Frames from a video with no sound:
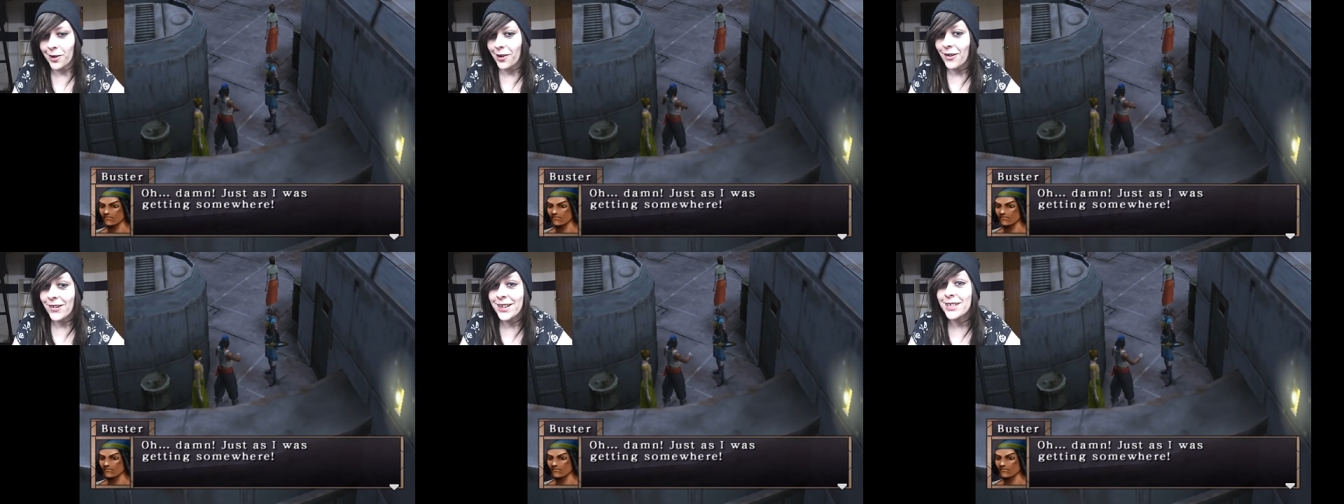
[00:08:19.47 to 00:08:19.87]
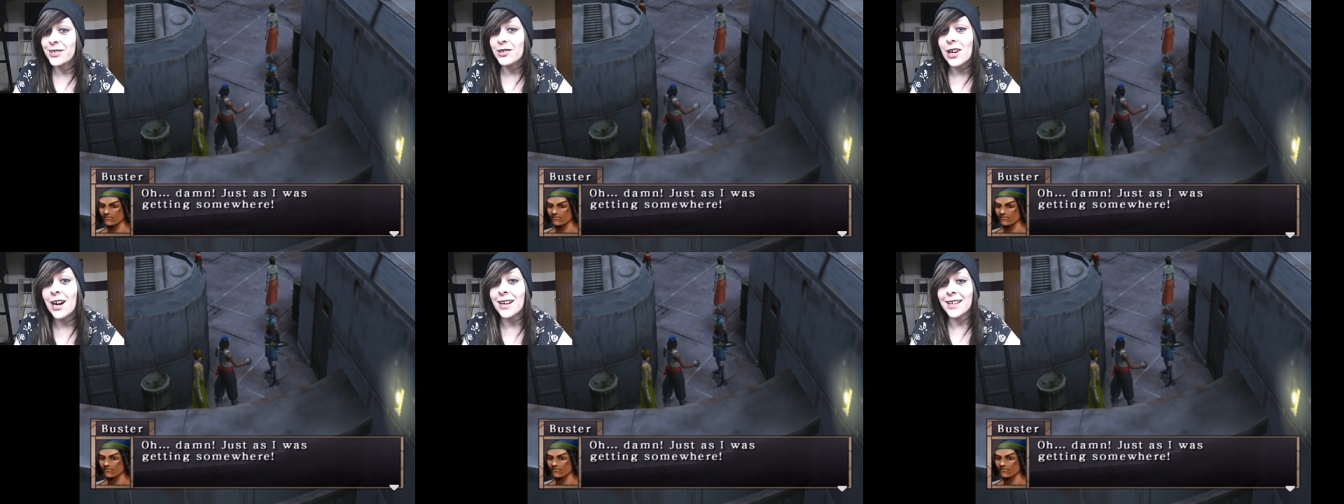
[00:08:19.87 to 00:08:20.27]
Oh,
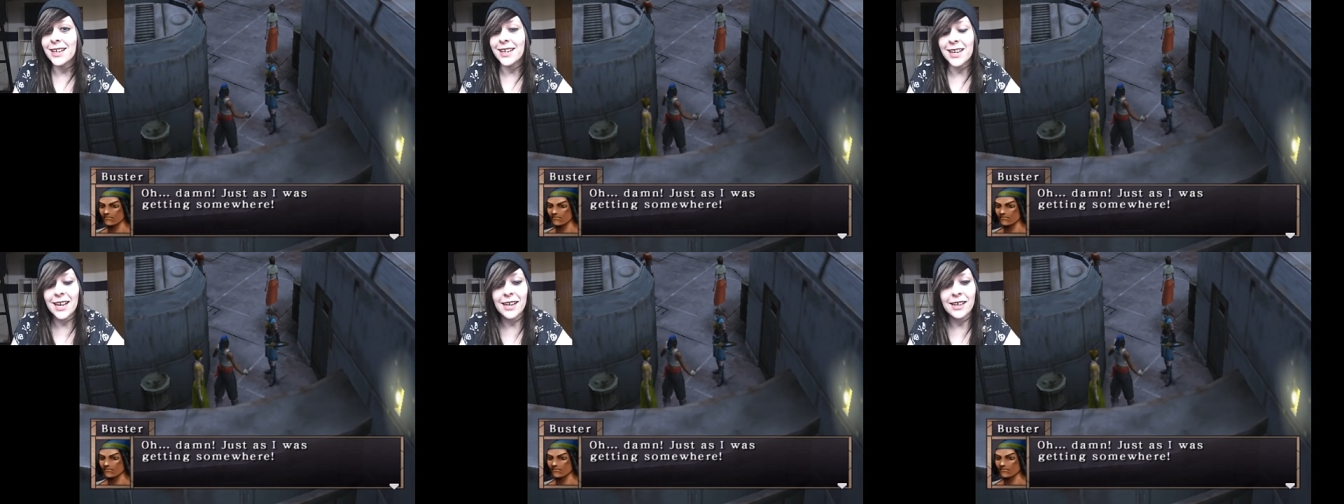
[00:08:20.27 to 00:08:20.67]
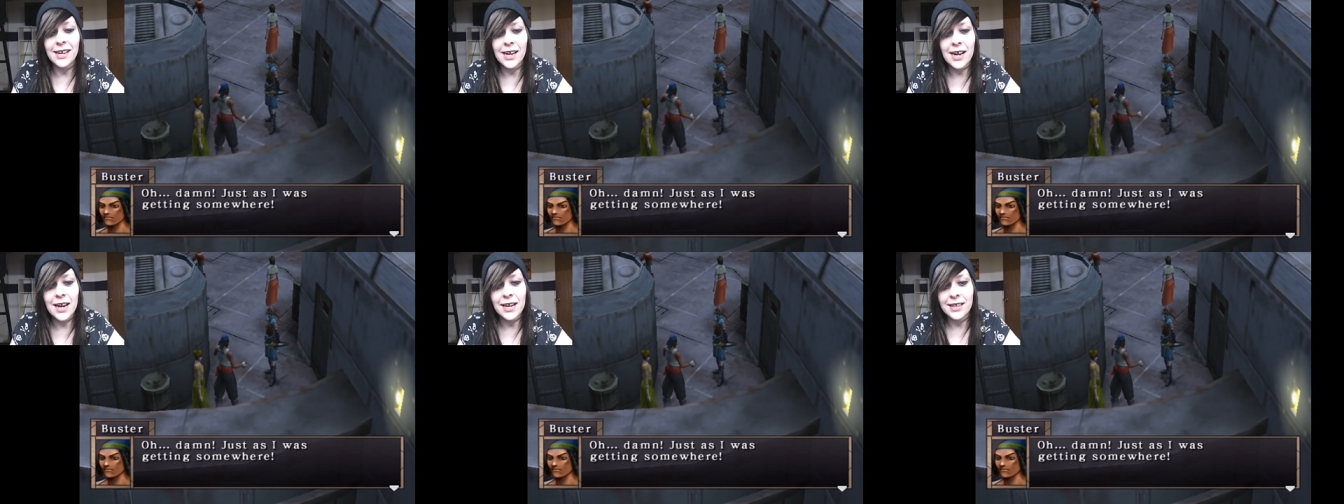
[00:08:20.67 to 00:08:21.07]
he's trying to get it
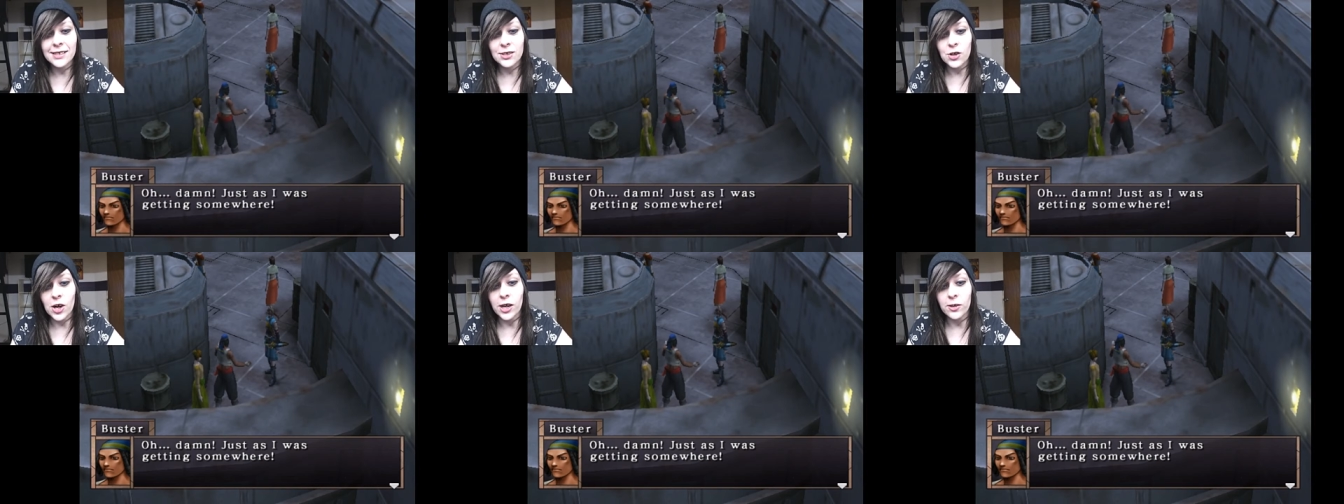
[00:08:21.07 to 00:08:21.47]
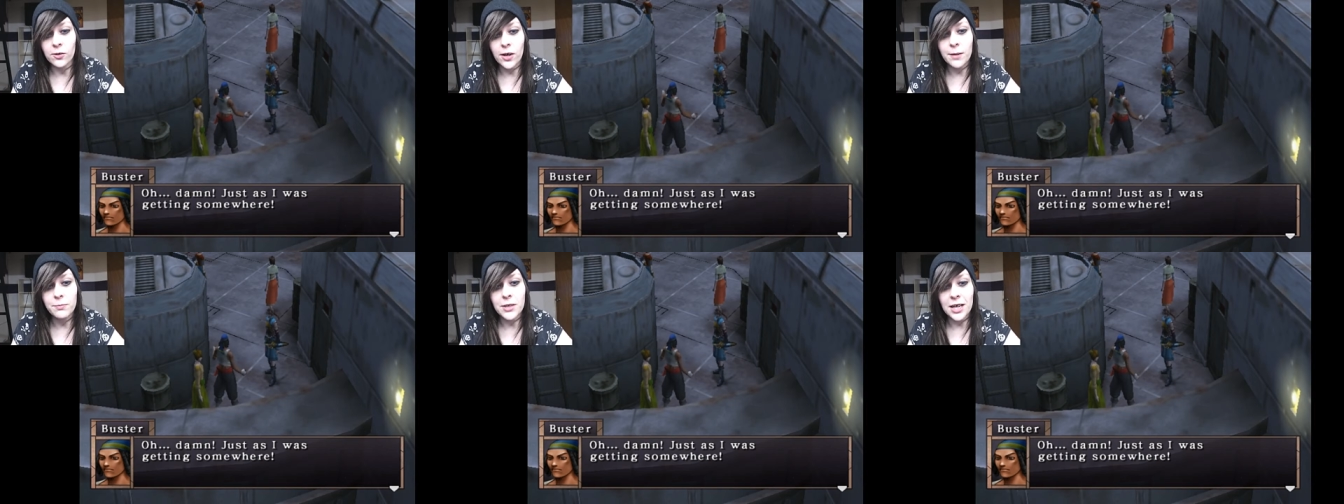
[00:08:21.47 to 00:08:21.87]
in. He's trying to
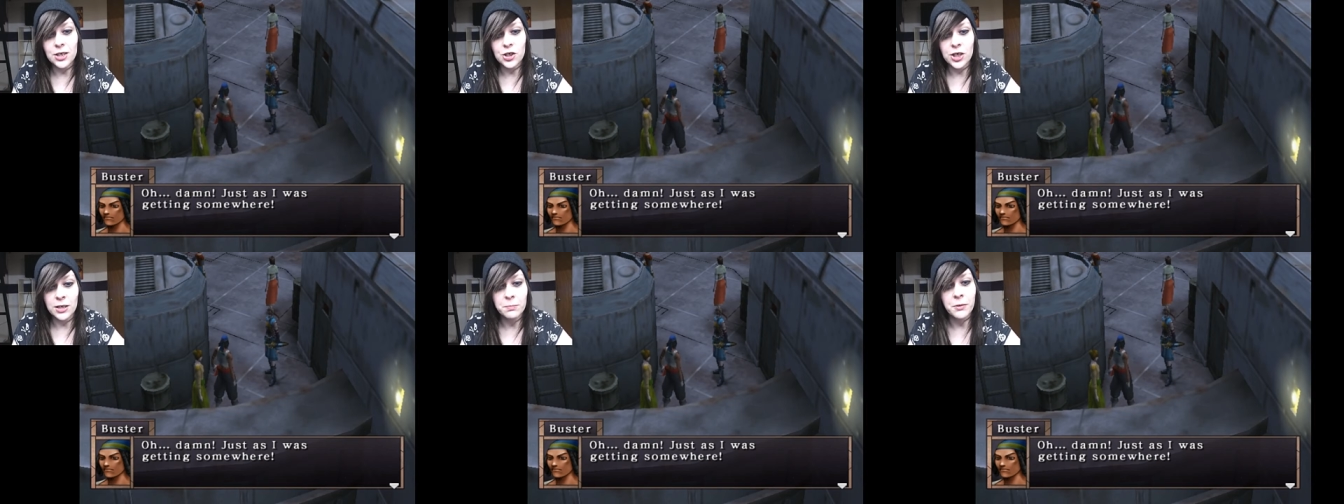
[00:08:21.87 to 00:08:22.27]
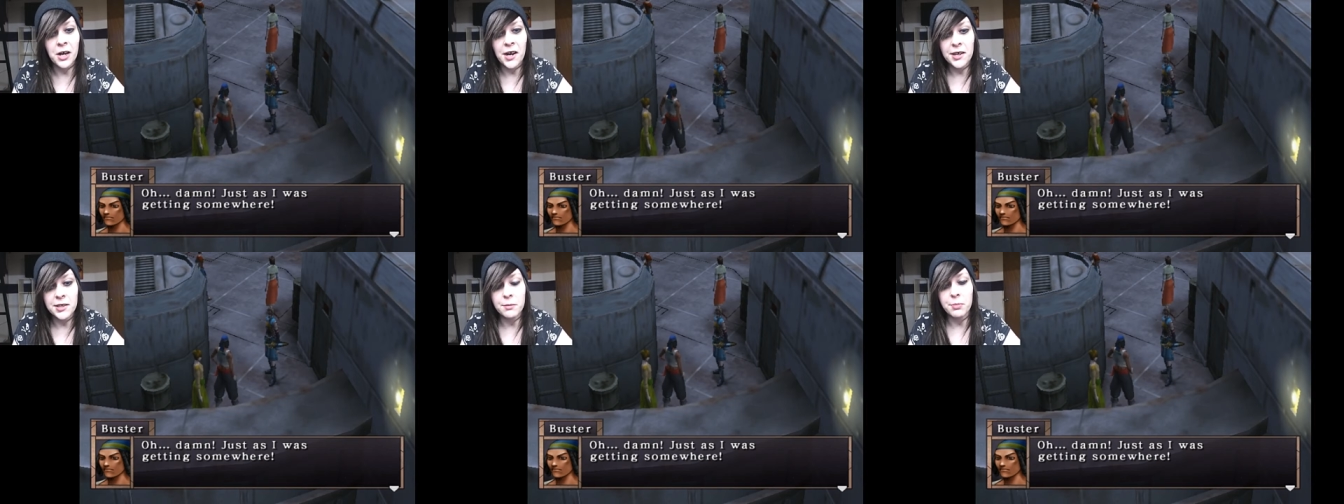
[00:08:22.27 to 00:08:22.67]
rape that chick
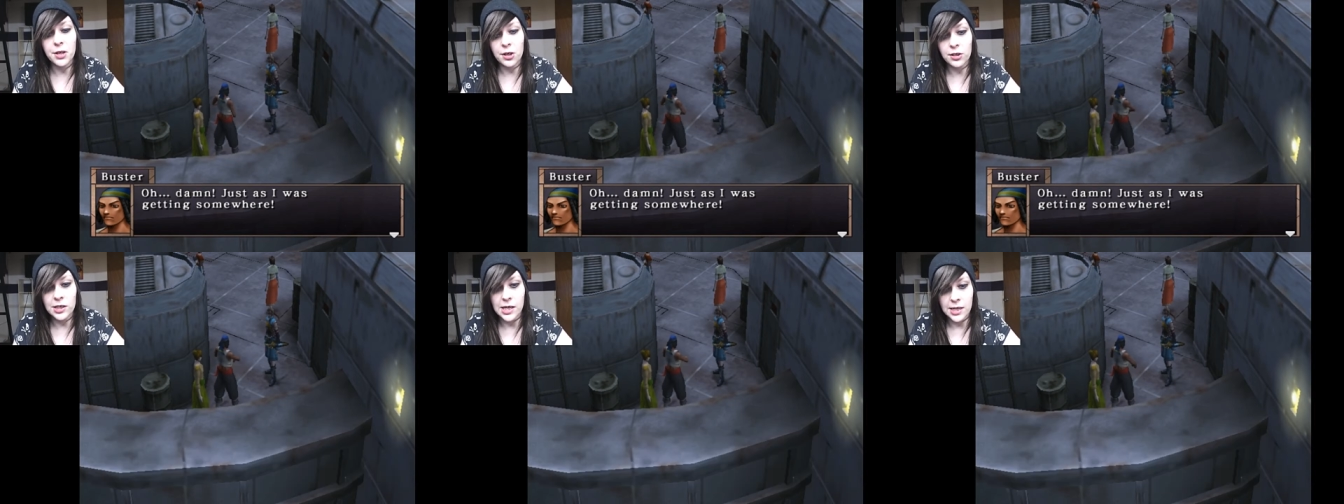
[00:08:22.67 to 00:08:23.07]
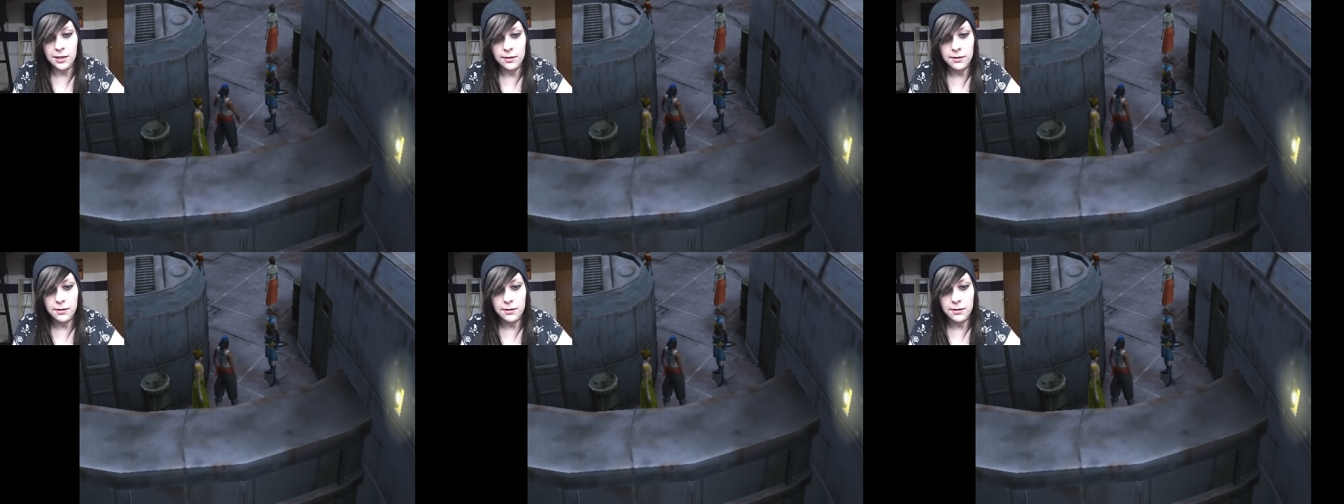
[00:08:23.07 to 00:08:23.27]
behind the building.